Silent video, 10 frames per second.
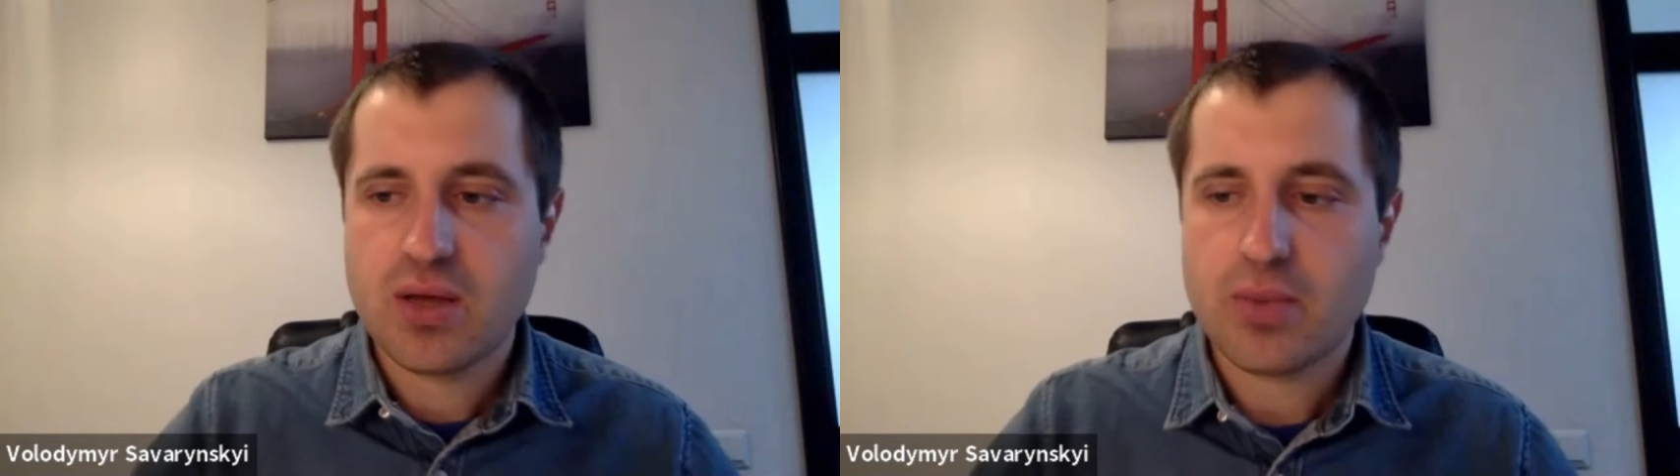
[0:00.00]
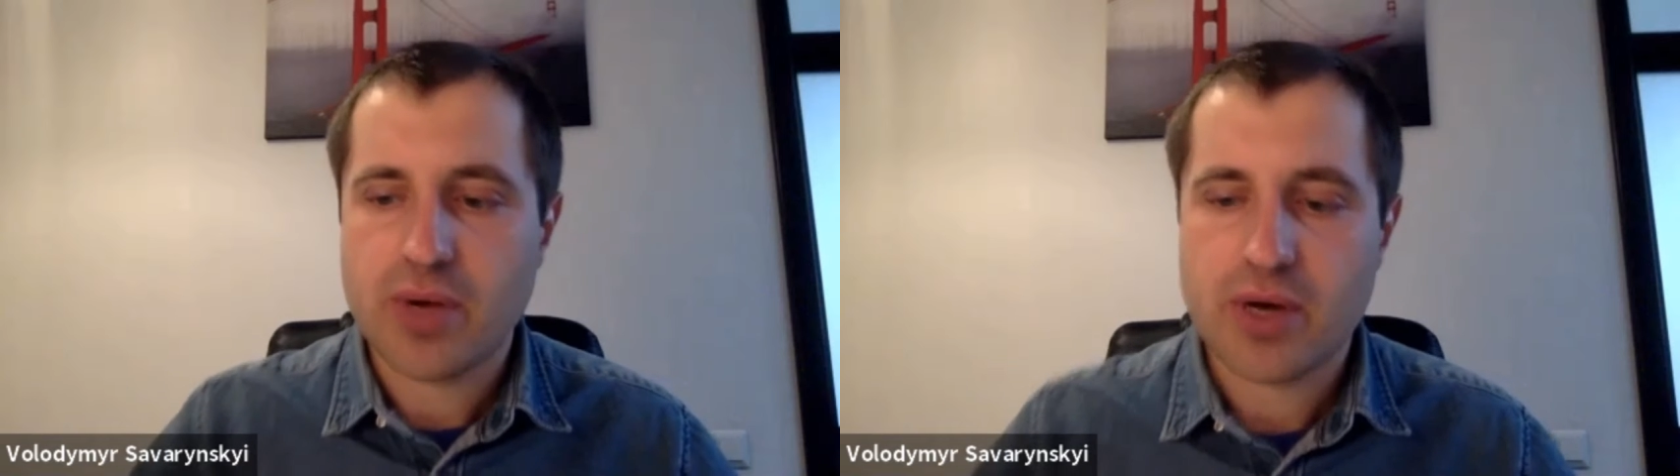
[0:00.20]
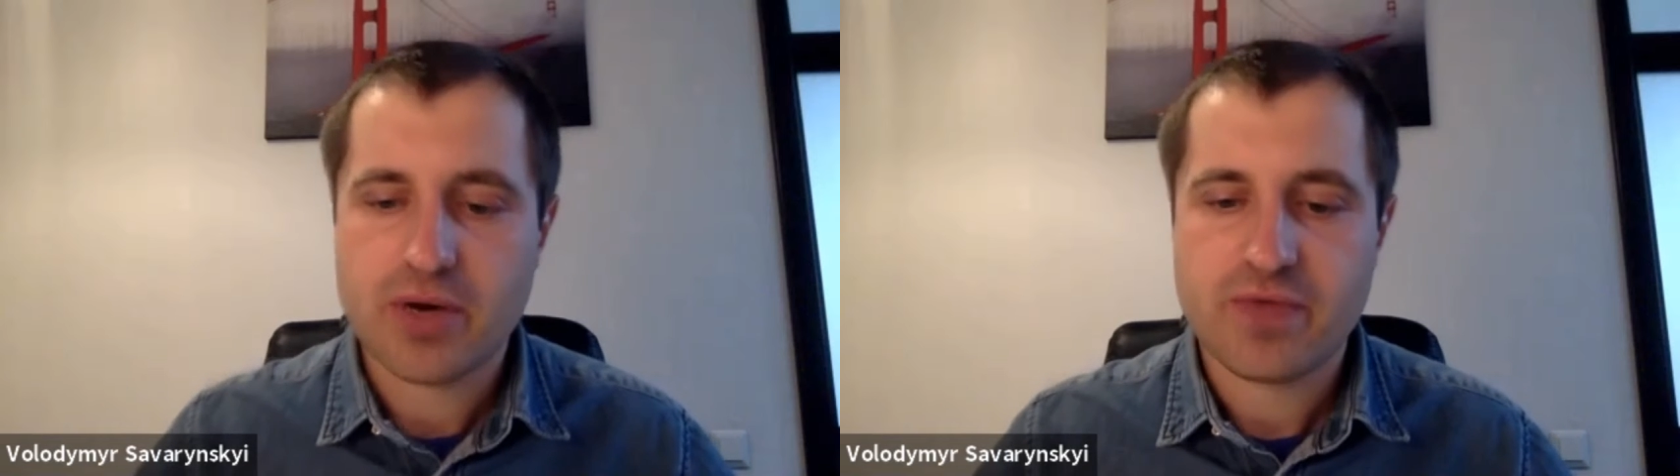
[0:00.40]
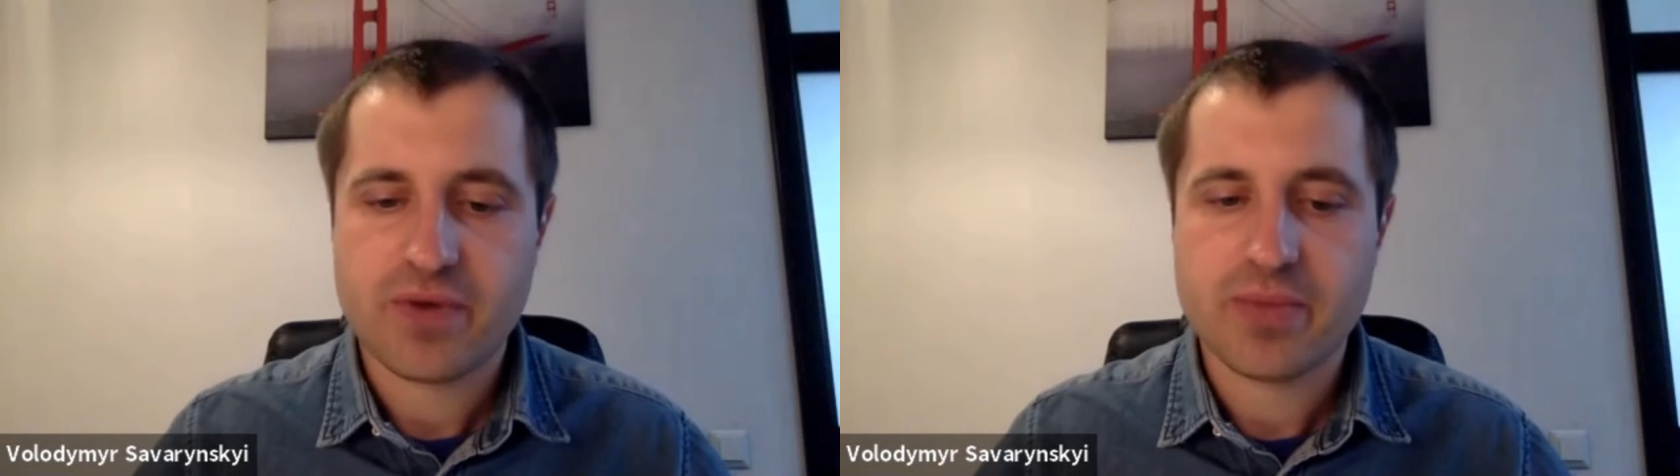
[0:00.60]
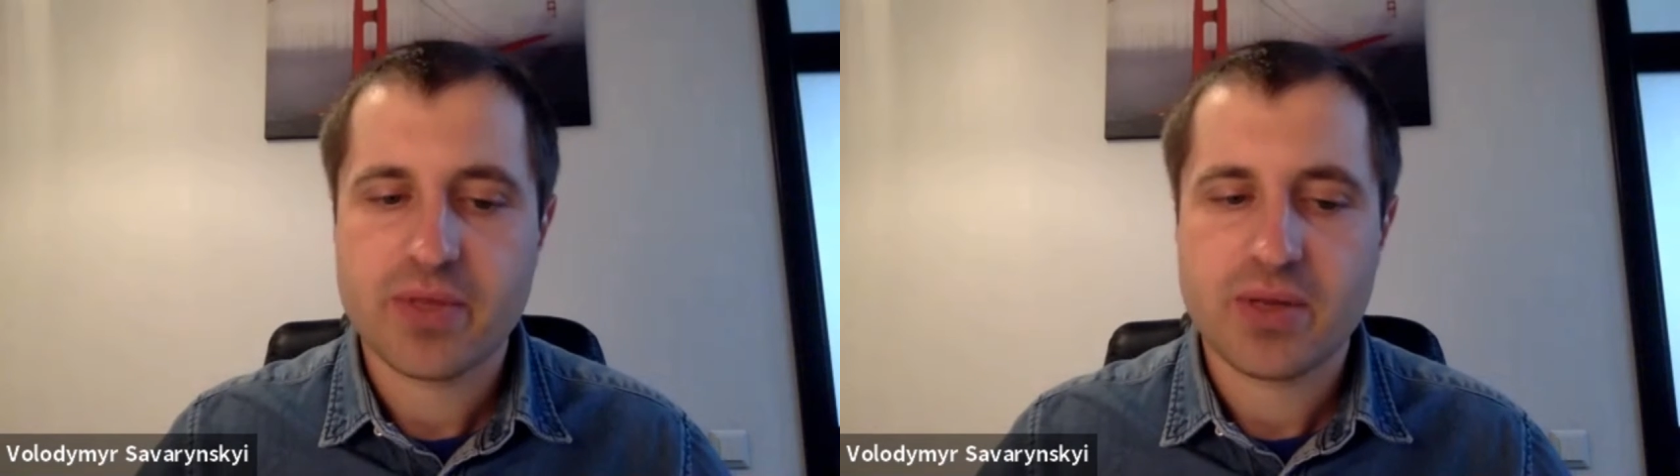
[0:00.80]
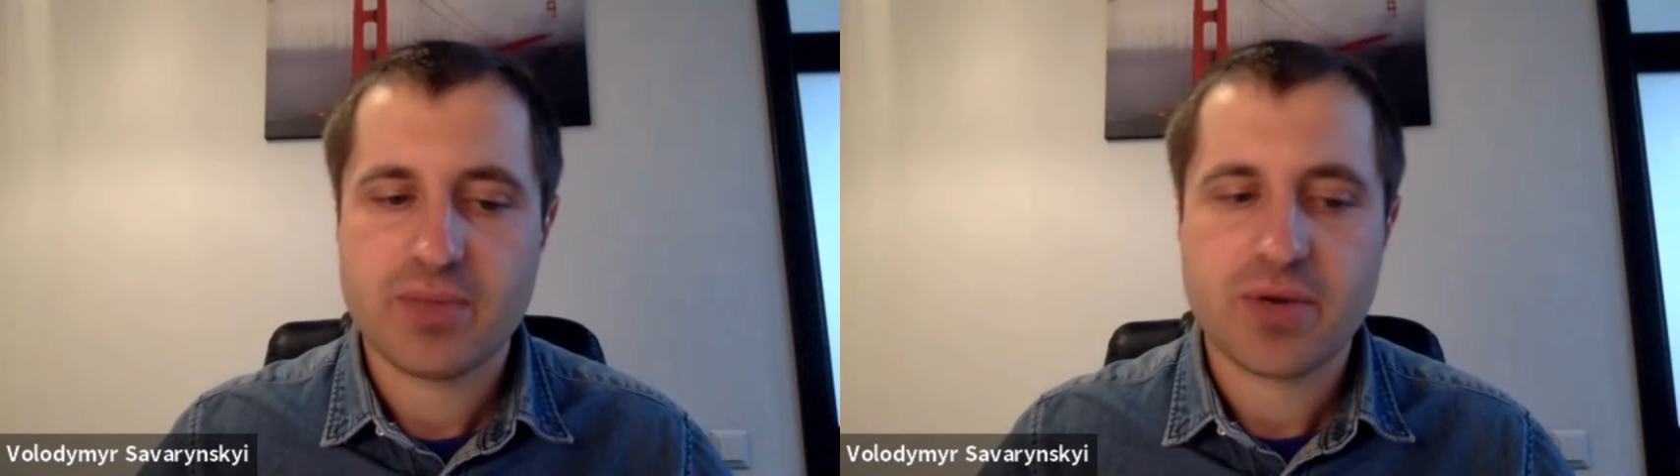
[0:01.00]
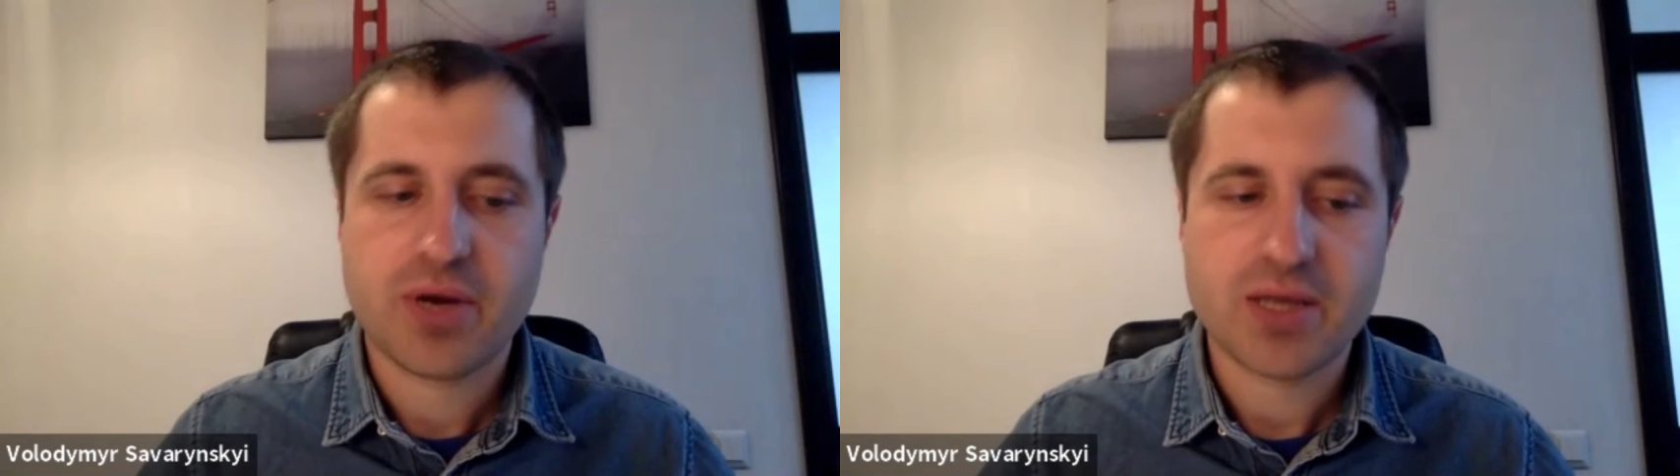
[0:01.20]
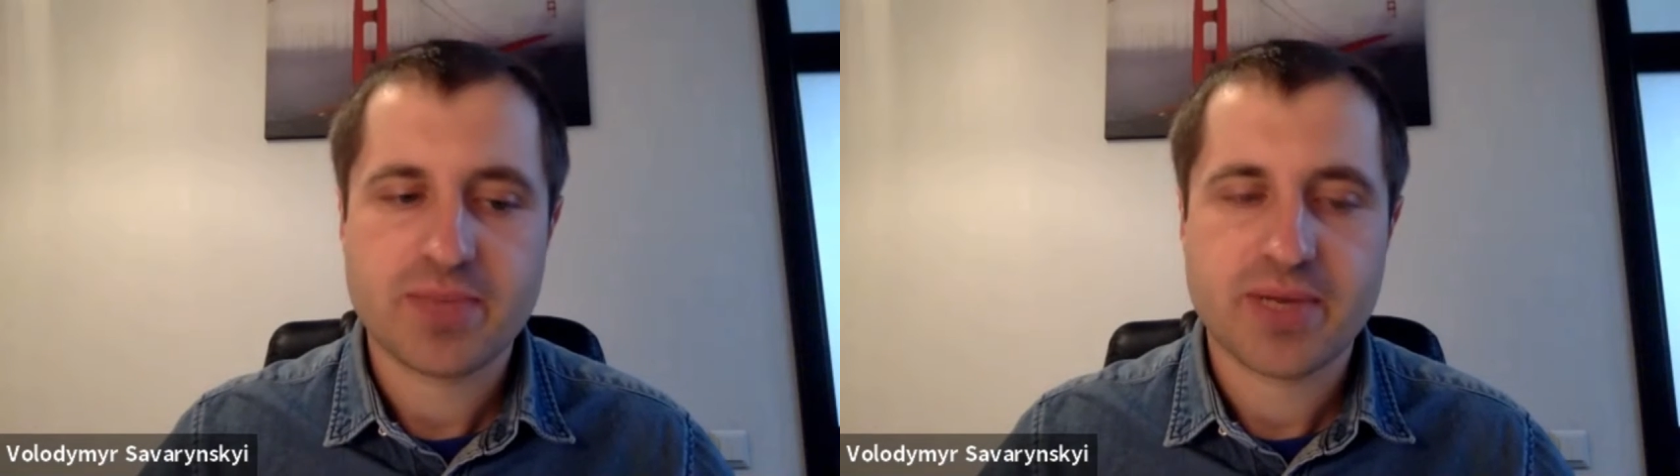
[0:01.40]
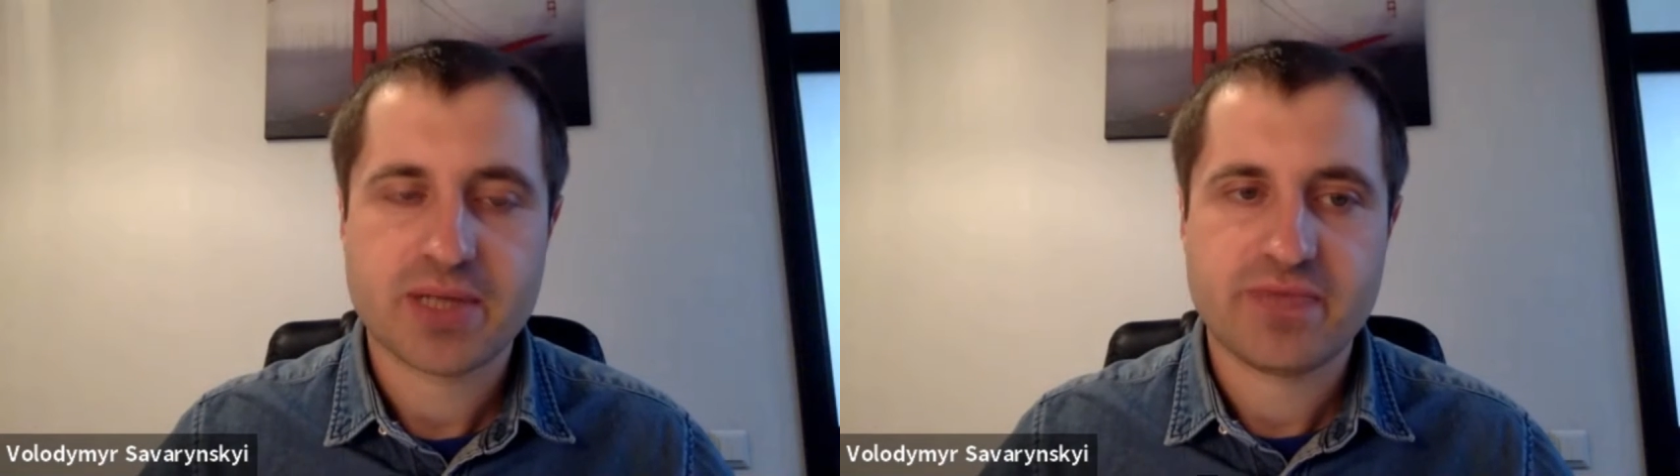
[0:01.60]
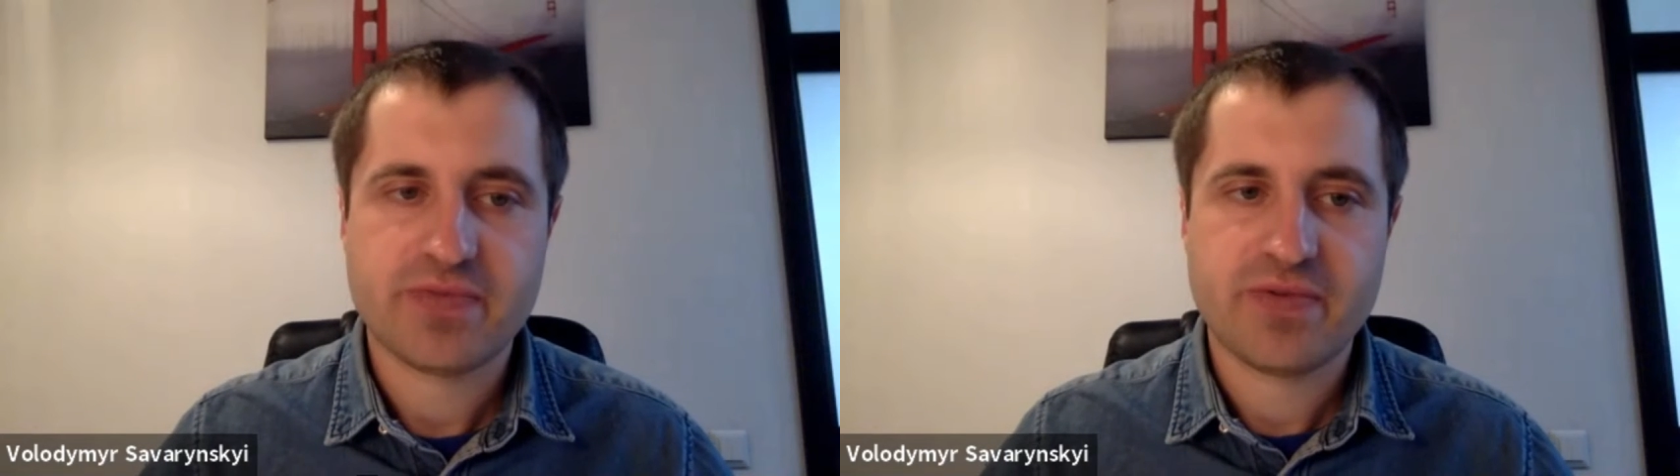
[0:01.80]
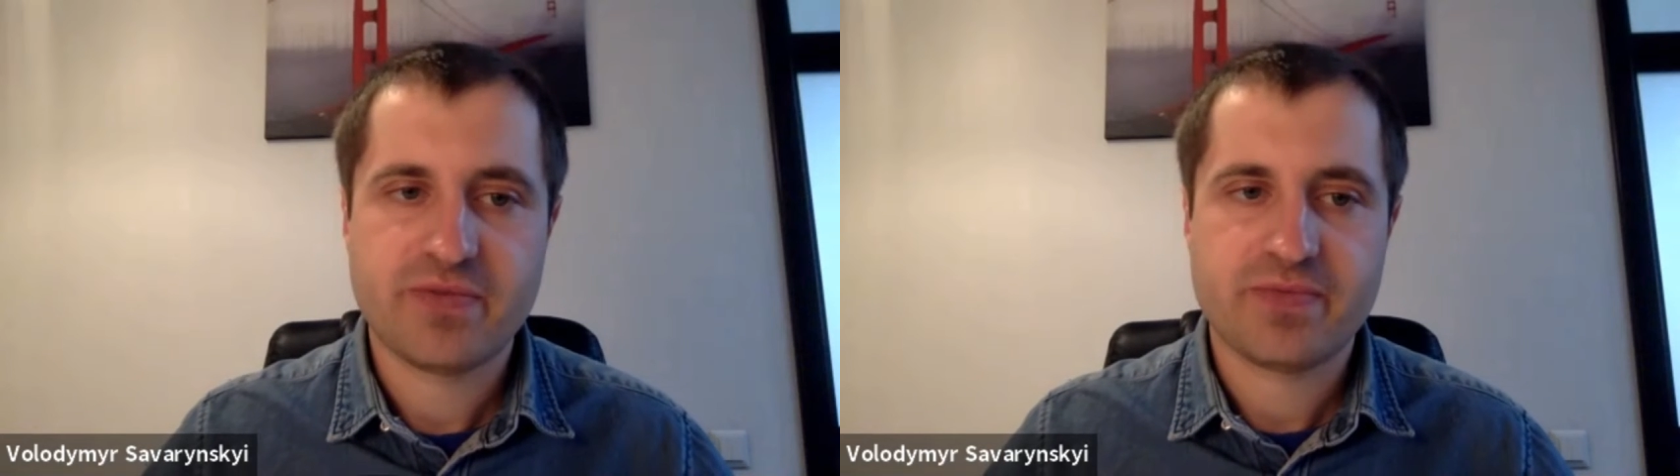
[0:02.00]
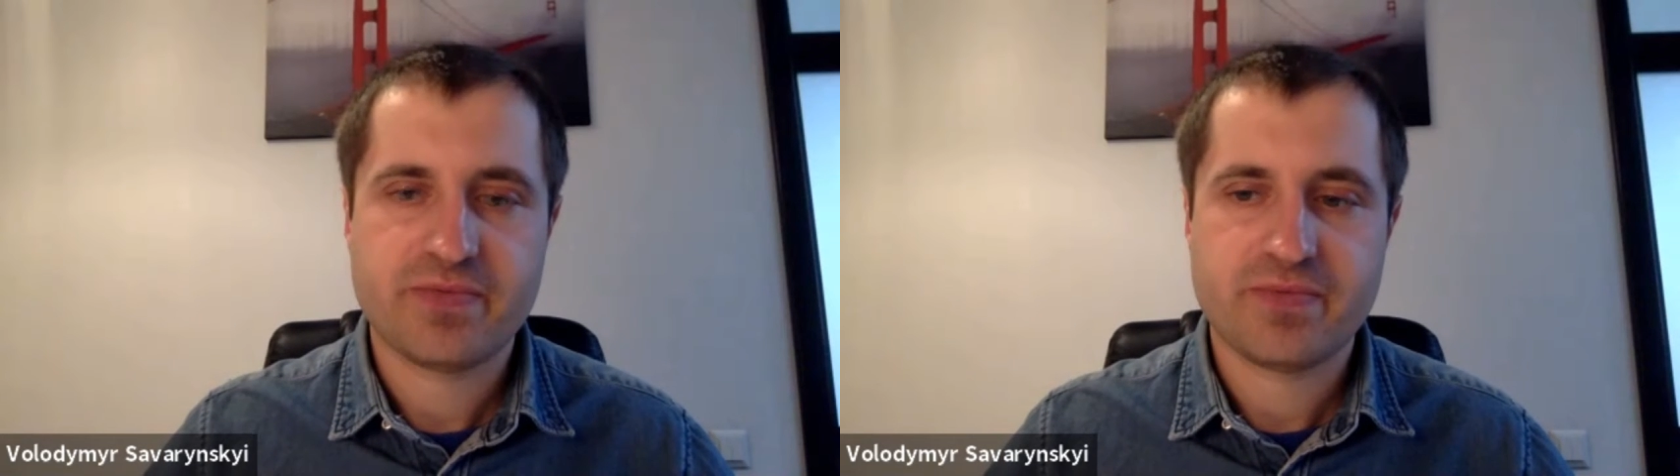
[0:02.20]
were from the prospects we've